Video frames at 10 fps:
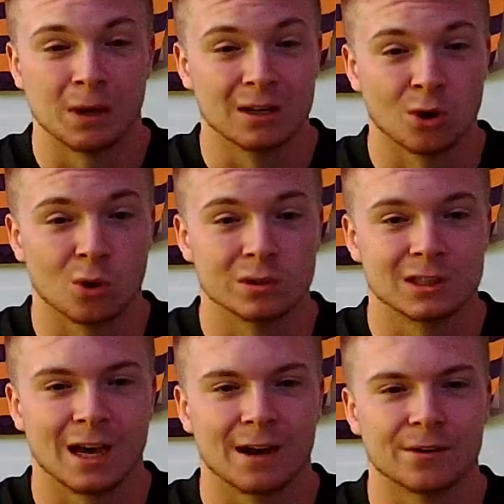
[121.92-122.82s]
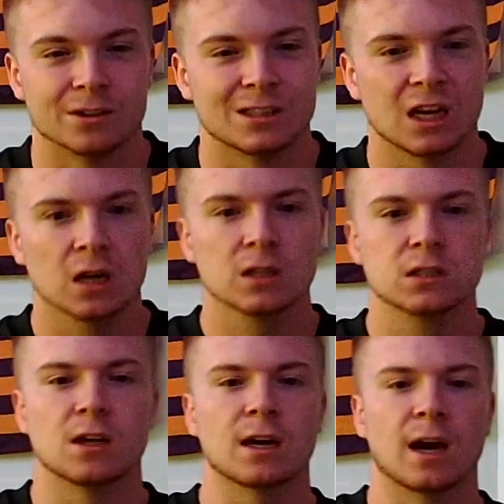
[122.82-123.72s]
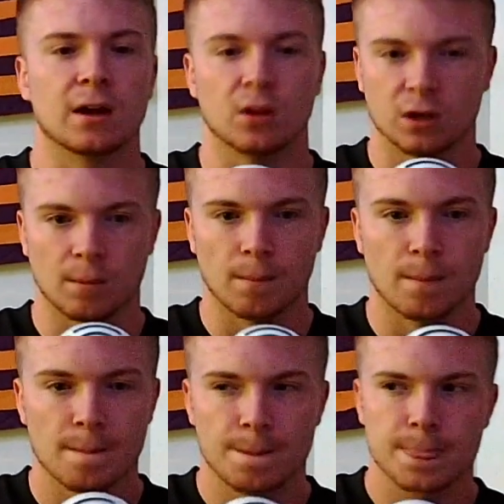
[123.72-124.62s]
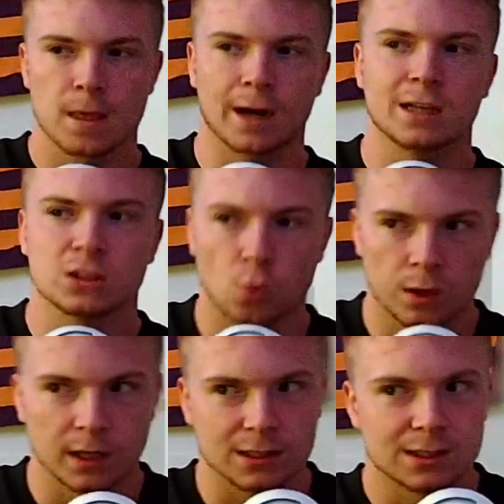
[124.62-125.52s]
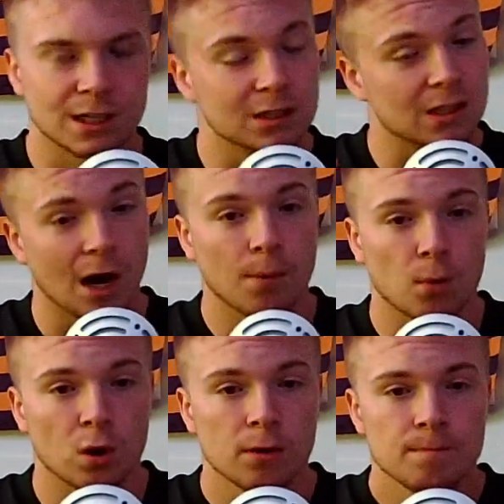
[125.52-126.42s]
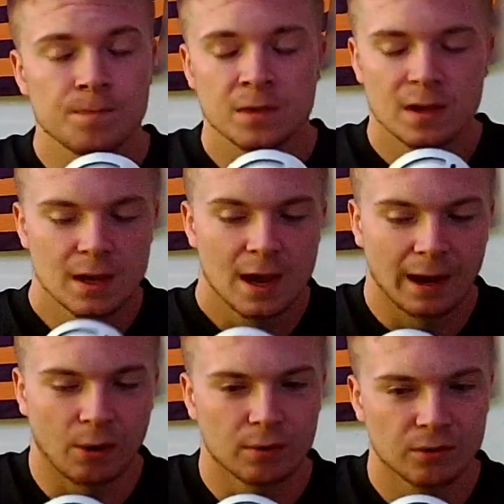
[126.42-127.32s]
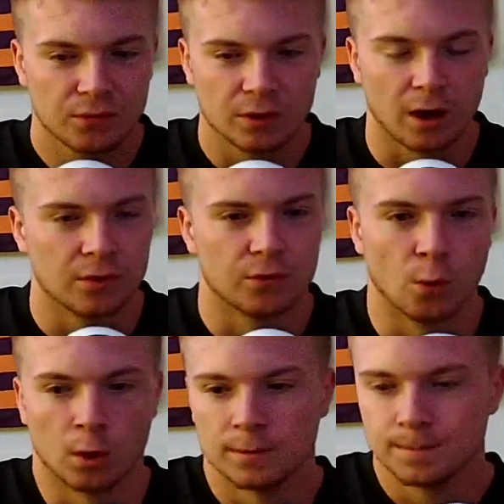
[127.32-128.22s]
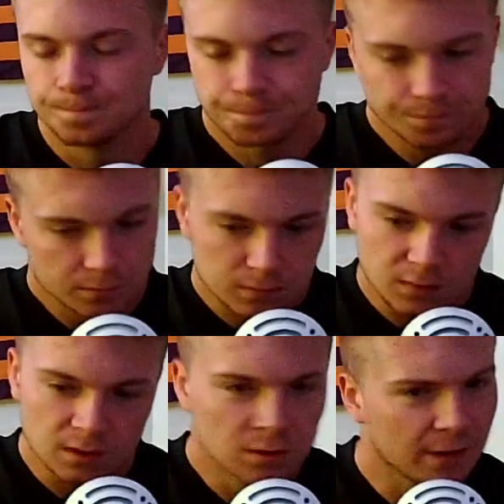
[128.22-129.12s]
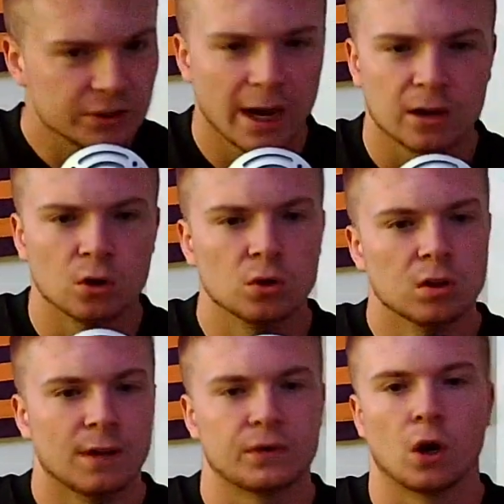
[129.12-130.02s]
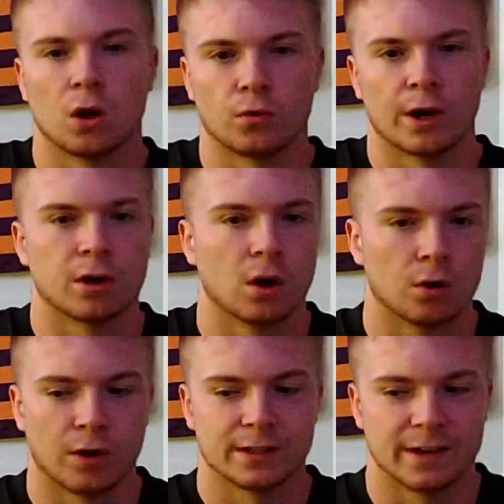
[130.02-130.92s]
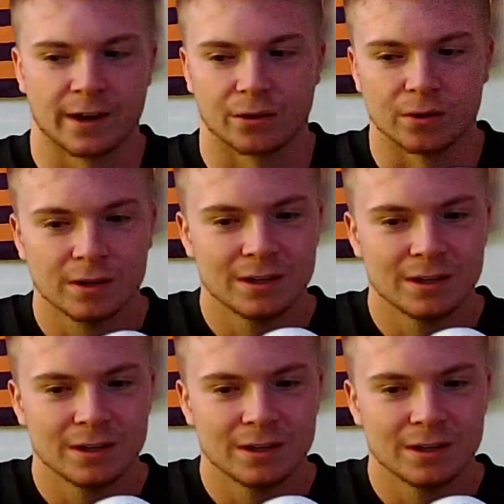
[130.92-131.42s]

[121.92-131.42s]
big nose tackles. Center is, like, kind of the, I guess, the one that sticks out more. However, for the other four, left tackle, left guard, right tackle,